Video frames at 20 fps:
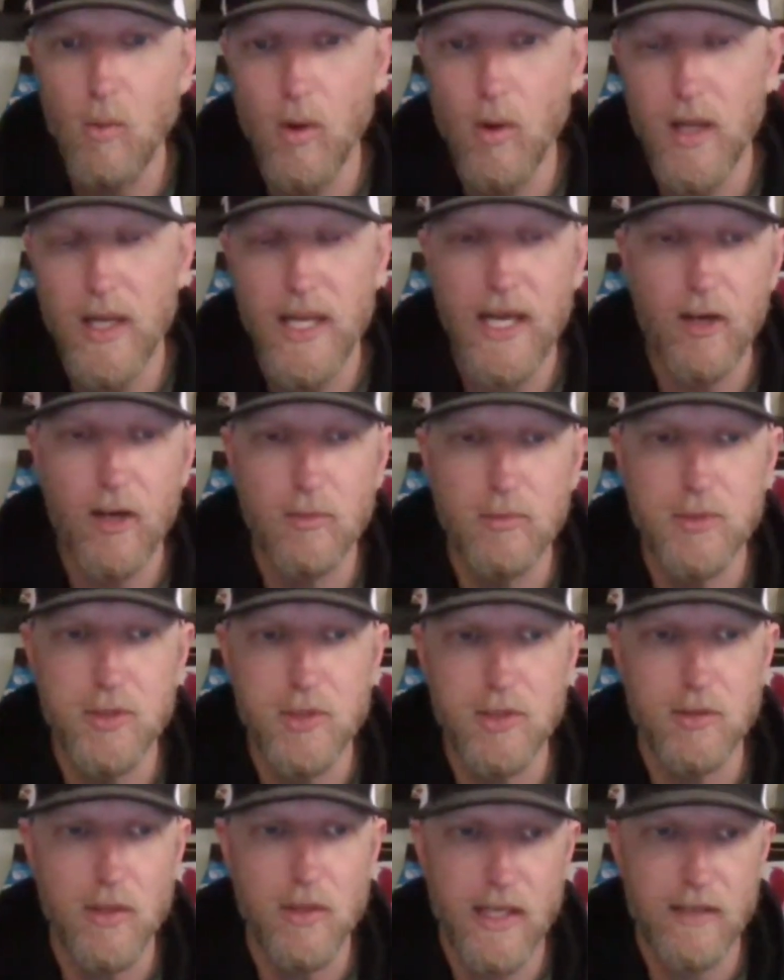What
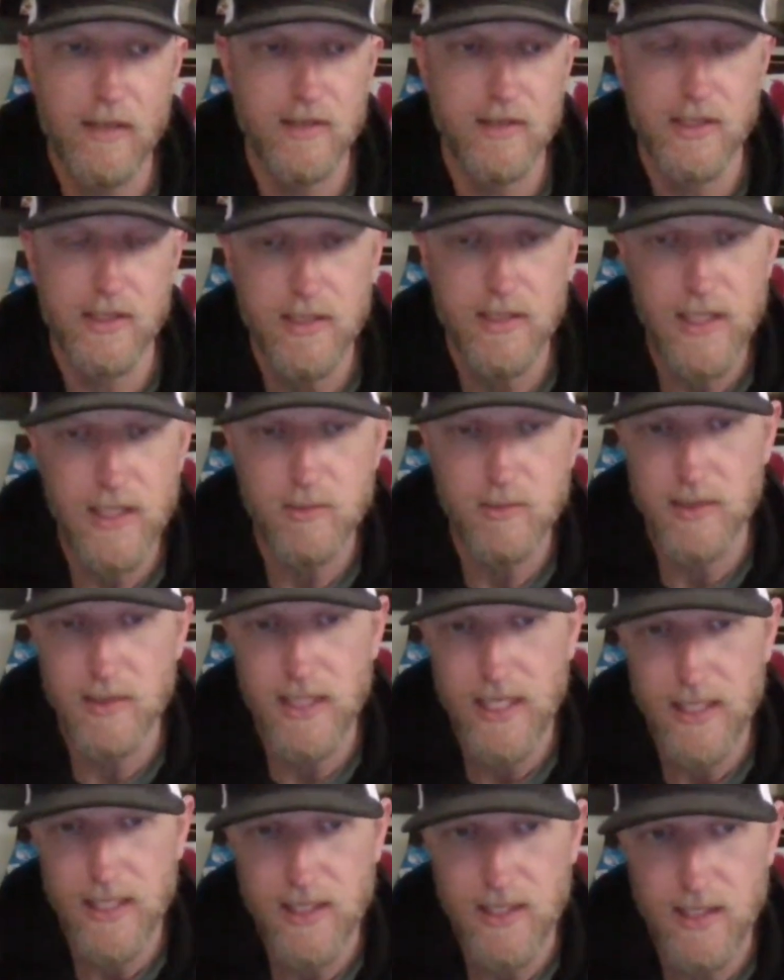helped you have success
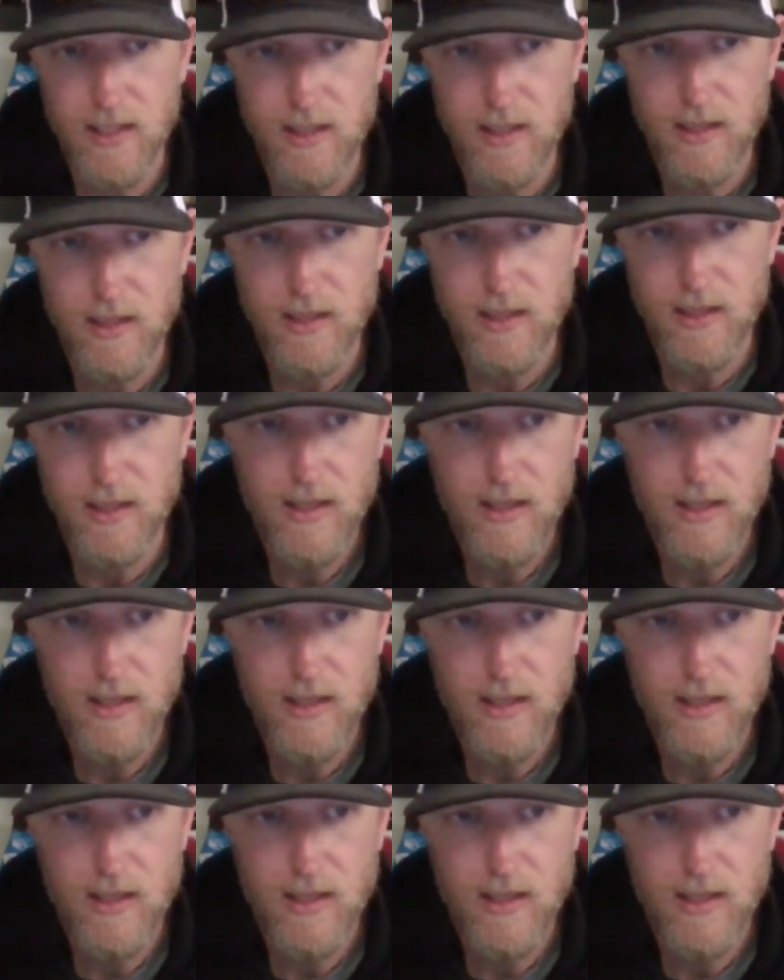with that kid?